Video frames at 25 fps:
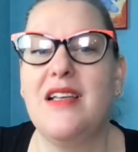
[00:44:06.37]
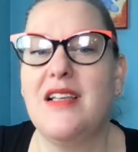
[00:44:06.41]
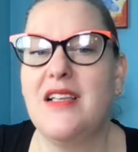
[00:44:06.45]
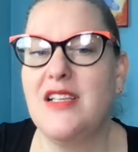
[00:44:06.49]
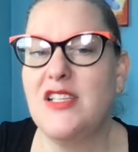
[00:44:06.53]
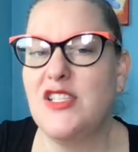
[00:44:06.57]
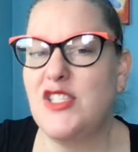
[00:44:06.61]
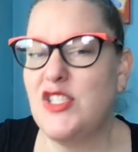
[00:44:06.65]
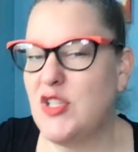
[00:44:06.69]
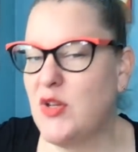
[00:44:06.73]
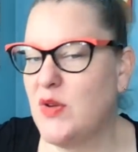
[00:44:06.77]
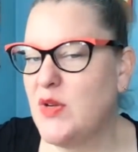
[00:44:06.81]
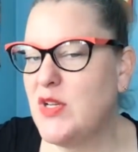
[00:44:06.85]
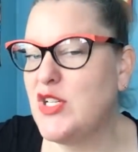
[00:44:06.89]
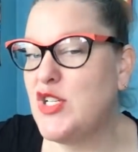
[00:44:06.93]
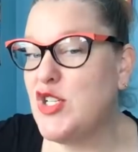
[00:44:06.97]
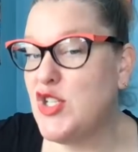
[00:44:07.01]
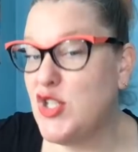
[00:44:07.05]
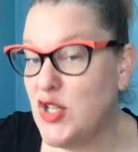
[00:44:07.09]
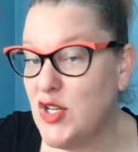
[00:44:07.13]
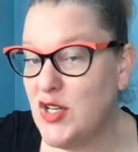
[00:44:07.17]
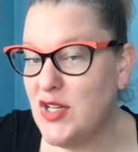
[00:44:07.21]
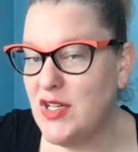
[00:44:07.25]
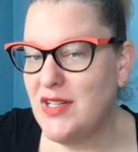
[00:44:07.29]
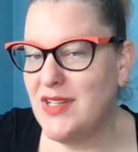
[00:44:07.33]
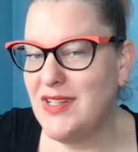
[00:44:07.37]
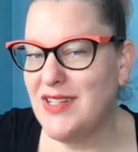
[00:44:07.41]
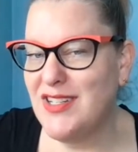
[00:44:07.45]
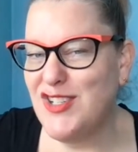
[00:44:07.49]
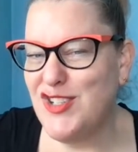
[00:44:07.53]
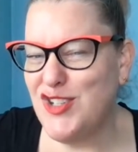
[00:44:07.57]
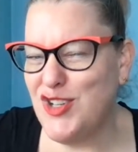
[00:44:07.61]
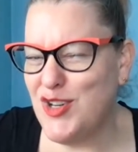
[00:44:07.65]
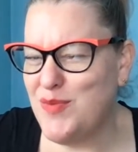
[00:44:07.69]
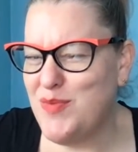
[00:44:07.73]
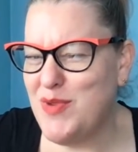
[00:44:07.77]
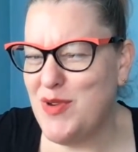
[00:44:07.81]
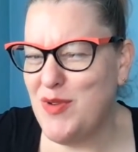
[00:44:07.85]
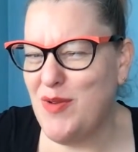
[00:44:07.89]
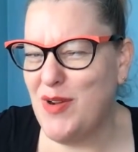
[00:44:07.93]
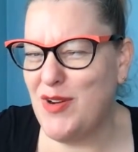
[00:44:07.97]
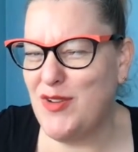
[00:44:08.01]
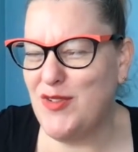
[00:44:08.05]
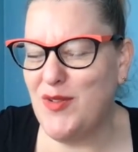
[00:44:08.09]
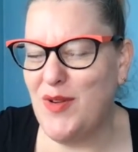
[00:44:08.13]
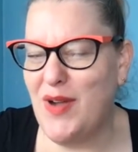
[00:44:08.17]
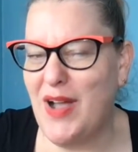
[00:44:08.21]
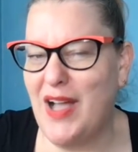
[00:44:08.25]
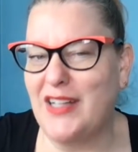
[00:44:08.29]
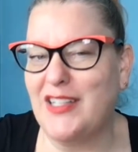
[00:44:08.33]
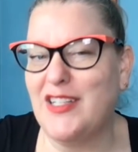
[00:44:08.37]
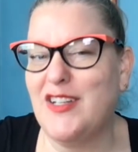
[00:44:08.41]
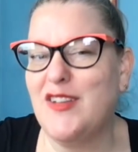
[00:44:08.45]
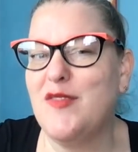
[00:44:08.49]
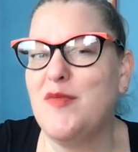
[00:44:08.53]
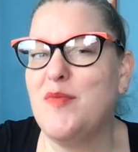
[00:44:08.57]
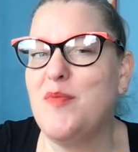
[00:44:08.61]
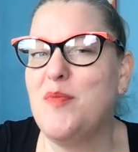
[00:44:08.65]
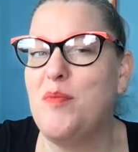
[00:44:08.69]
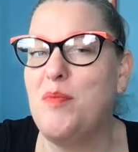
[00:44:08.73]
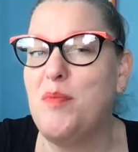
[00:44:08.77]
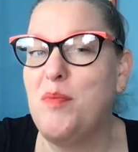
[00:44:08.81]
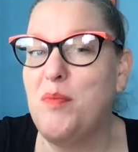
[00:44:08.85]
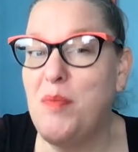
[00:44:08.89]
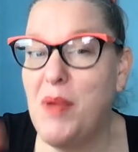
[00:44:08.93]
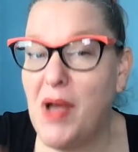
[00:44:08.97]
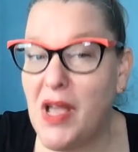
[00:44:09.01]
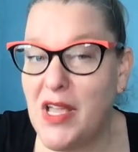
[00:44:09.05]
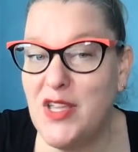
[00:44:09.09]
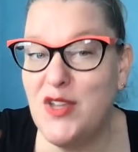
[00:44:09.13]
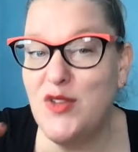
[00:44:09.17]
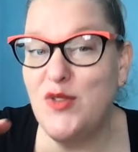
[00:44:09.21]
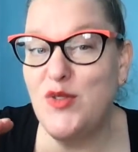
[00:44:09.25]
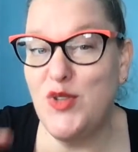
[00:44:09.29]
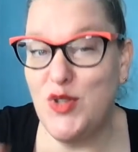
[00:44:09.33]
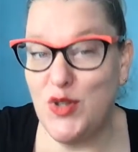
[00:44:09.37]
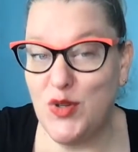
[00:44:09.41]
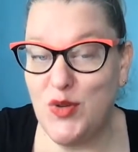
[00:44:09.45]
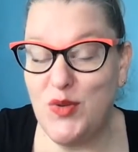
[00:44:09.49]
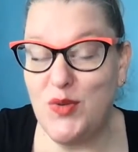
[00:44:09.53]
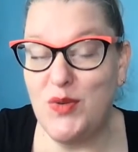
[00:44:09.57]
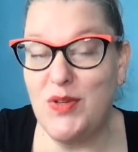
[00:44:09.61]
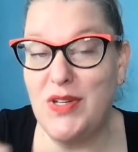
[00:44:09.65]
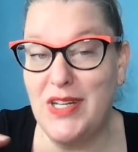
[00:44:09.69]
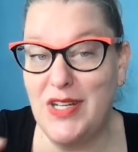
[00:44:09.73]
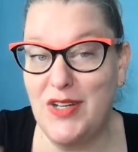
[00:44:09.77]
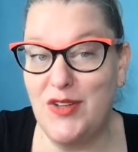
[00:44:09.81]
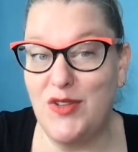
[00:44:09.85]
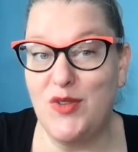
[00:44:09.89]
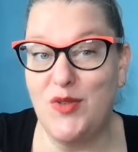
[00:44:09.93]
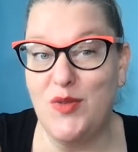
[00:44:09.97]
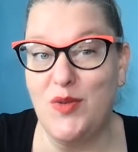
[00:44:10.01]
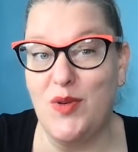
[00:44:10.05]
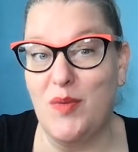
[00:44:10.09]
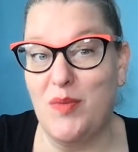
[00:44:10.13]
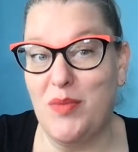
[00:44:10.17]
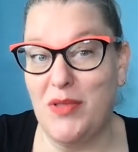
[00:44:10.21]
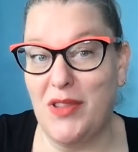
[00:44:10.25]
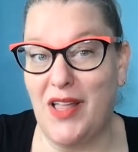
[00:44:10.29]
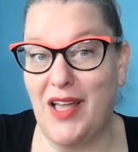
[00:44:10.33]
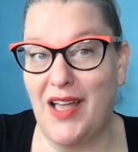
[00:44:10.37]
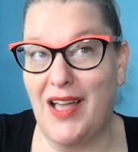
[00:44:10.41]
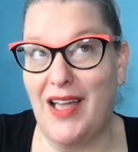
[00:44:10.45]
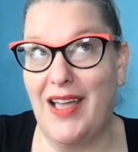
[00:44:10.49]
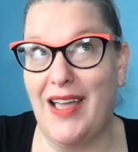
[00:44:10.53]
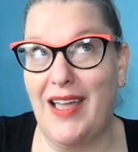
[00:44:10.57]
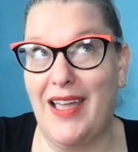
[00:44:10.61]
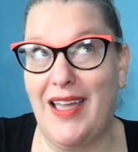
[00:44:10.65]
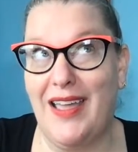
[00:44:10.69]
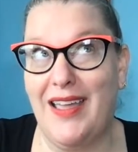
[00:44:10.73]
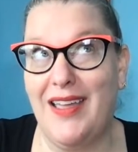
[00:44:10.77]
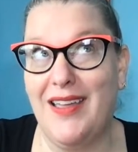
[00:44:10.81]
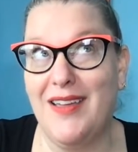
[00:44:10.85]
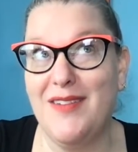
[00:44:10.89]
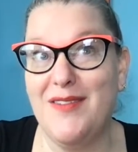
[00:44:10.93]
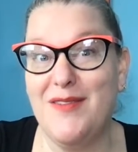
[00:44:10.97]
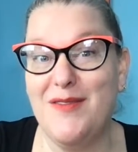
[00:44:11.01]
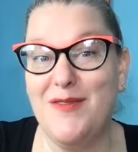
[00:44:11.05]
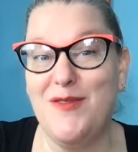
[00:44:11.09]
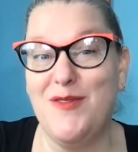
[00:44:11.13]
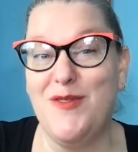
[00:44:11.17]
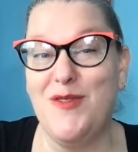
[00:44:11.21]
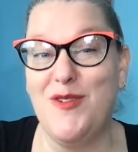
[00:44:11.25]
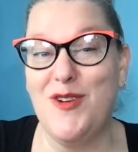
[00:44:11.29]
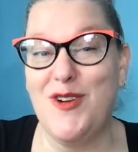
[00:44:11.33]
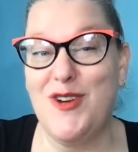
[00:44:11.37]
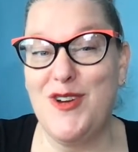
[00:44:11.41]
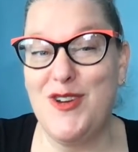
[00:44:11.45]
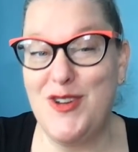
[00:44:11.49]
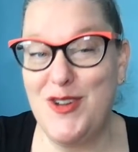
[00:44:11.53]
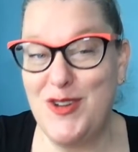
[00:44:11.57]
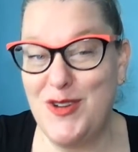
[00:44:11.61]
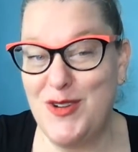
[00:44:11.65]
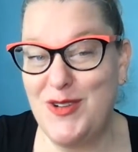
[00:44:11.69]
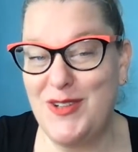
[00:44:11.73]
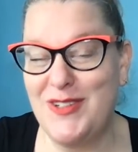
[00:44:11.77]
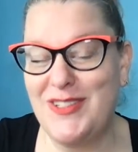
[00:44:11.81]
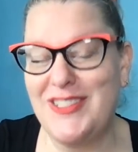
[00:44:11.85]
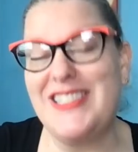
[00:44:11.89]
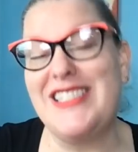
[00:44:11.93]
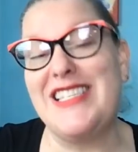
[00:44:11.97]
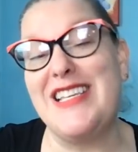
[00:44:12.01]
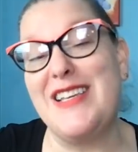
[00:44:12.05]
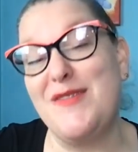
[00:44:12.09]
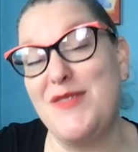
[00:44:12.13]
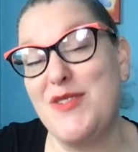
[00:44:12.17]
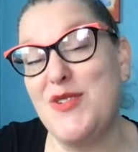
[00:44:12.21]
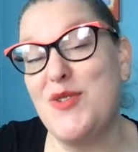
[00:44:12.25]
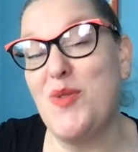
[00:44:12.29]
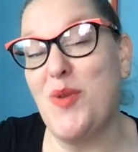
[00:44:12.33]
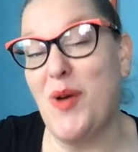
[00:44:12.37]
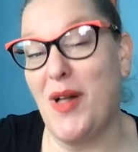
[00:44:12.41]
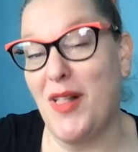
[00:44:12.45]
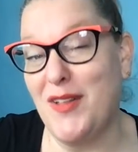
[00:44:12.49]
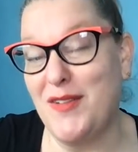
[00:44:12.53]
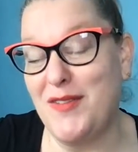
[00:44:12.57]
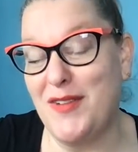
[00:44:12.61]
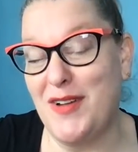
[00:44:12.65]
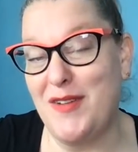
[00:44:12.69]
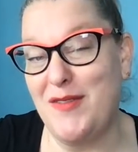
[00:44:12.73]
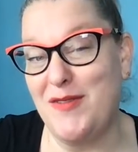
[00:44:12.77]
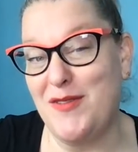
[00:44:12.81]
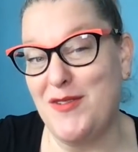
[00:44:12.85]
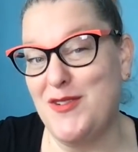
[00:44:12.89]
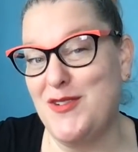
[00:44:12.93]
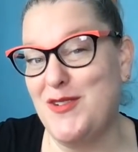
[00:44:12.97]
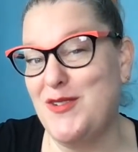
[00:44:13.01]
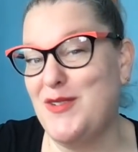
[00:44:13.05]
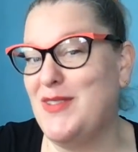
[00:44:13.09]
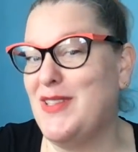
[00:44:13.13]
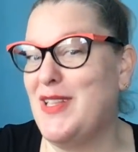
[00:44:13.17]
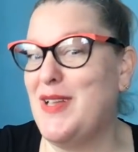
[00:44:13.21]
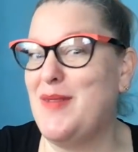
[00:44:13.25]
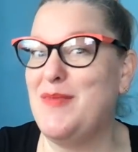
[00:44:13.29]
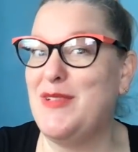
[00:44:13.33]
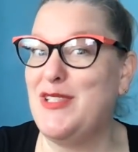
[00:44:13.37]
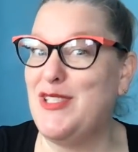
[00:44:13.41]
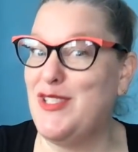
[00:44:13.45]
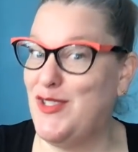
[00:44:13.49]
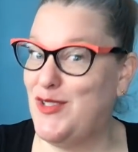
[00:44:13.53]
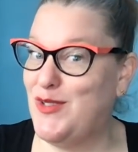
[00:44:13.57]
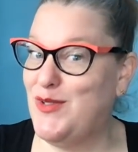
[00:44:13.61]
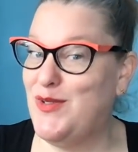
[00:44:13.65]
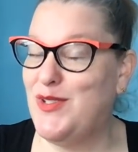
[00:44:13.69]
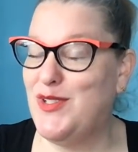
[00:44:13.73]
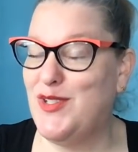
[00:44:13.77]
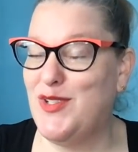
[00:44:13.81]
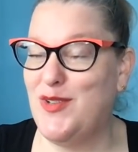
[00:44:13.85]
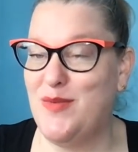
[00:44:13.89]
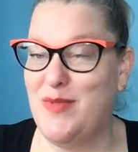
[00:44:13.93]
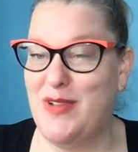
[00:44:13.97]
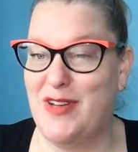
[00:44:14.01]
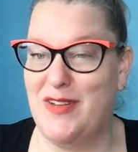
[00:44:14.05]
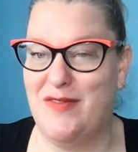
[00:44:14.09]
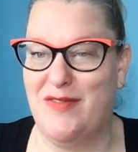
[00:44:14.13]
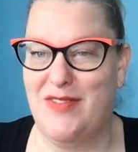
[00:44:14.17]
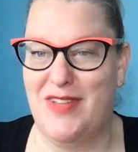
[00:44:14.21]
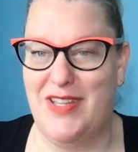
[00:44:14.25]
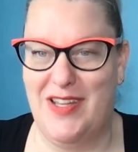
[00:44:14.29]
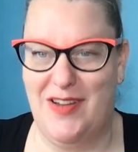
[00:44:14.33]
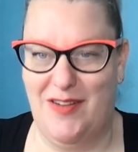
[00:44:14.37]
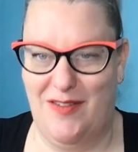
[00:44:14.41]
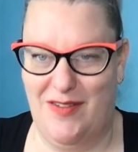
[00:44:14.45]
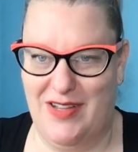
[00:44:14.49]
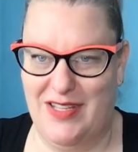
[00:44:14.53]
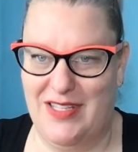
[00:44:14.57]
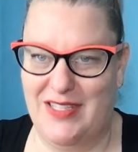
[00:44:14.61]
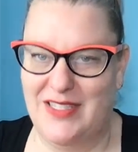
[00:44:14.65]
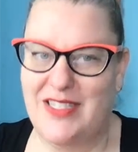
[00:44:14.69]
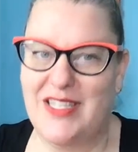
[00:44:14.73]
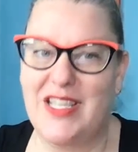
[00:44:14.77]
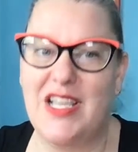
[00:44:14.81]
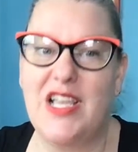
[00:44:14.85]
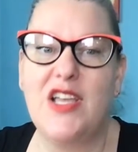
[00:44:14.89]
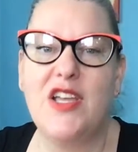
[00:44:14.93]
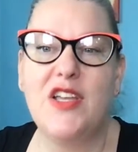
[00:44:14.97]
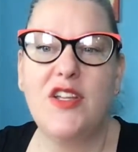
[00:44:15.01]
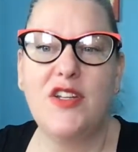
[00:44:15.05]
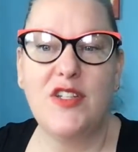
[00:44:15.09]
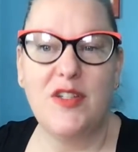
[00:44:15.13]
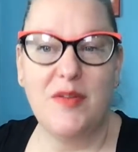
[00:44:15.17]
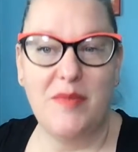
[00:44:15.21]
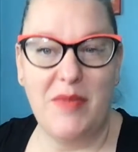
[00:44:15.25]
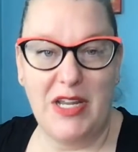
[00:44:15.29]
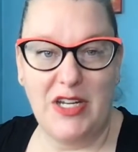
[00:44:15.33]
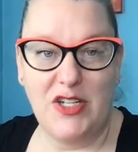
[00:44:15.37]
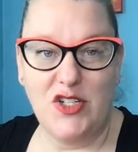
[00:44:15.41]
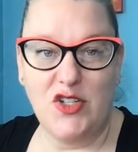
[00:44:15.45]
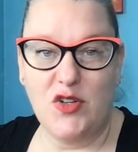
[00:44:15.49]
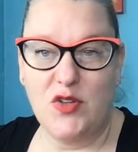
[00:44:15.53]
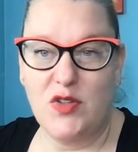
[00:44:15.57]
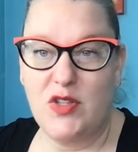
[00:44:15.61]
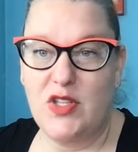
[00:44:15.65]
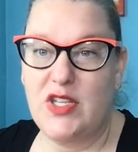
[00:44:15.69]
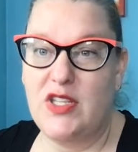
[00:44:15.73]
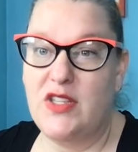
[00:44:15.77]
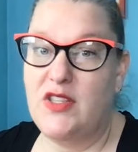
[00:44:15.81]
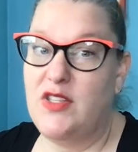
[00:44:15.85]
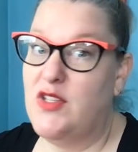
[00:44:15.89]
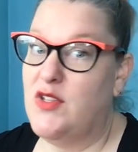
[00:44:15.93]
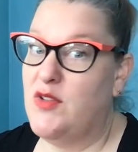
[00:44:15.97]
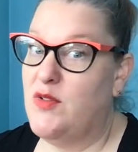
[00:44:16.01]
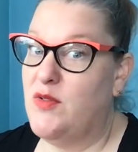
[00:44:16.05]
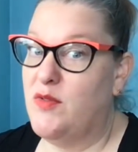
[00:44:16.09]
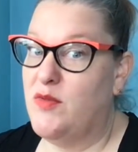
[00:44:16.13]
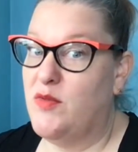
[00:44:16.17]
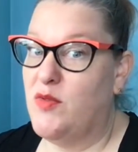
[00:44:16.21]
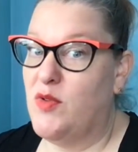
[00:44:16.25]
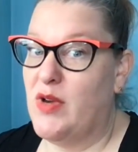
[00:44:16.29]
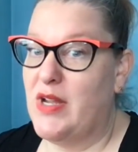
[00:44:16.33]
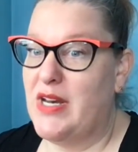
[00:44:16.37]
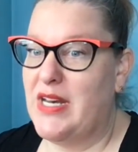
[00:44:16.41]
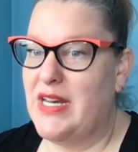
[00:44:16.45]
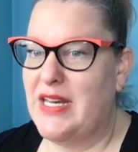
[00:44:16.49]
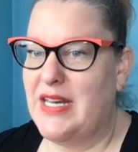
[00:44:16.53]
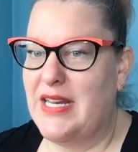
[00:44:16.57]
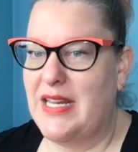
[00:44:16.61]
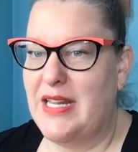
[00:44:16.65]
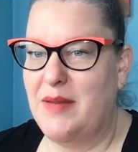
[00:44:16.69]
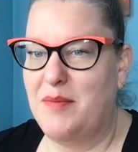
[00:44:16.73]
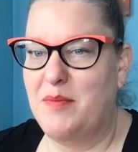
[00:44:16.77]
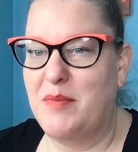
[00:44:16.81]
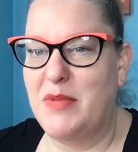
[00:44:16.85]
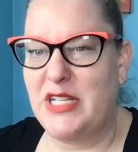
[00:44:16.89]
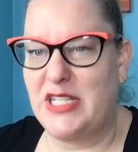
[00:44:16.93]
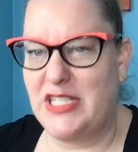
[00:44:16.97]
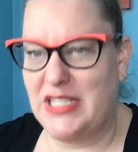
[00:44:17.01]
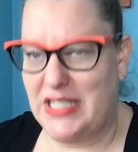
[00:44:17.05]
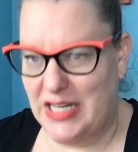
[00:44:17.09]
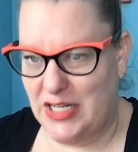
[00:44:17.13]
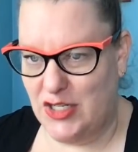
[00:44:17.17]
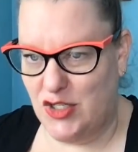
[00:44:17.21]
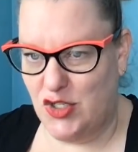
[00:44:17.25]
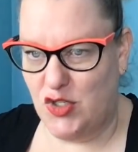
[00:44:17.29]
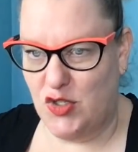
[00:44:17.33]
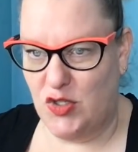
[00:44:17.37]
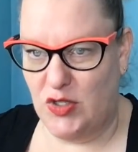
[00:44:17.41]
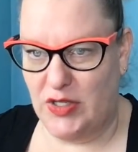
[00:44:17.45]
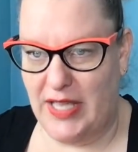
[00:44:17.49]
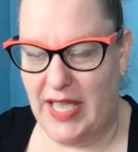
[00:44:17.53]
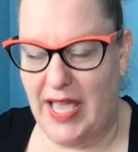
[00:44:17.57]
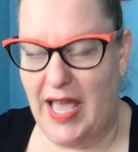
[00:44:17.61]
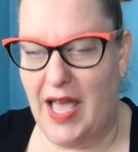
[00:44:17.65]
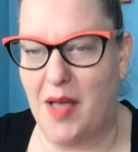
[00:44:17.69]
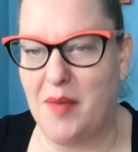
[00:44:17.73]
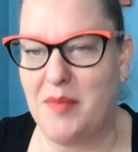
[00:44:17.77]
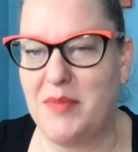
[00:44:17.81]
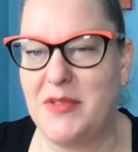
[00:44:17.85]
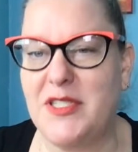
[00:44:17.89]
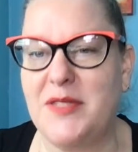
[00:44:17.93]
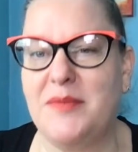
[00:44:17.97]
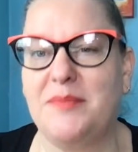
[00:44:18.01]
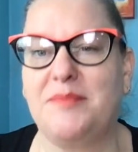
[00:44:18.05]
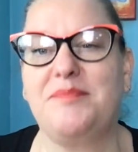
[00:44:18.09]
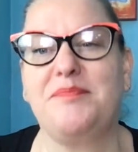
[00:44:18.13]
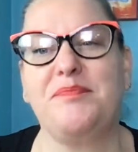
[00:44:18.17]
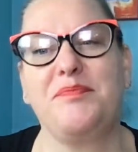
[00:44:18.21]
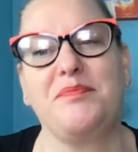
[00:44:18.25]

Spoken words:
So it should be retroactive, but you do need to apply for see if you qualify for a new claim as soon as your benefit year ends to make sure that you avoid any potential gaps.